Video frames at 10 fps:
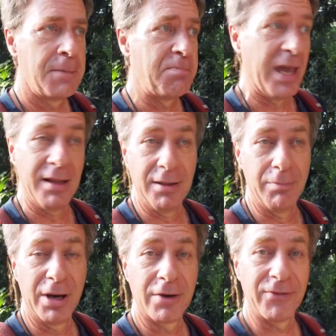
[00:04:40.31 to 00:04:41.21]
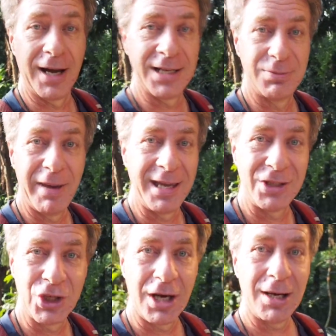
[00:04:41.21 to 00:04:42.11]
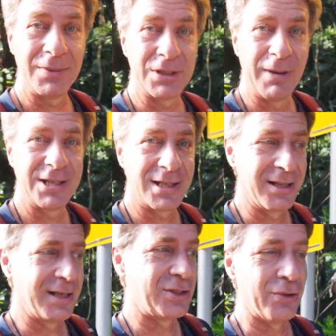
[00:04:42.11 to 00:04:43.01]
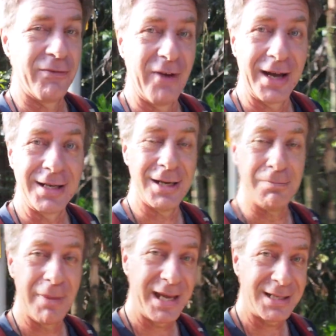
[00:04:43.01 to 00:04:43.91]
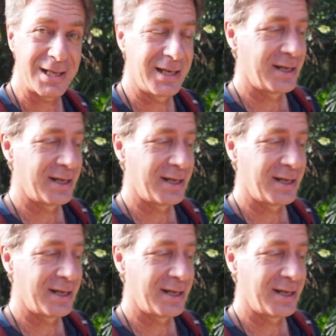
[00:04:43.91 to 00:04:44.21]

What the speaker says: And the butterfly's main job is basically to find a mate